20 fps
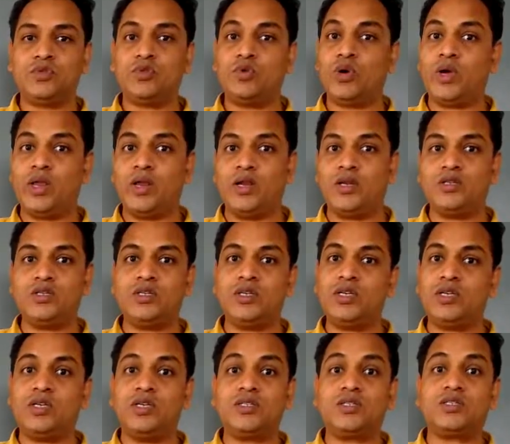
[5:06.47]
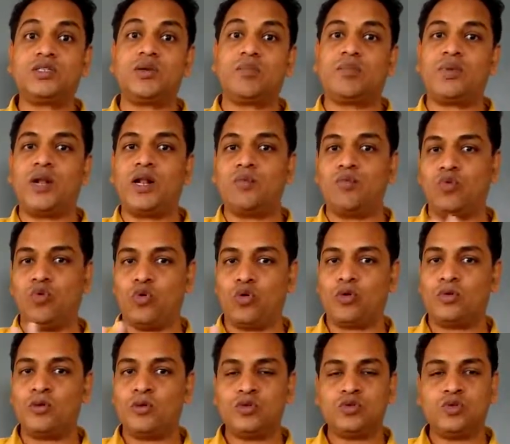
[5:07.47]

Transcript: So energy is supplied more.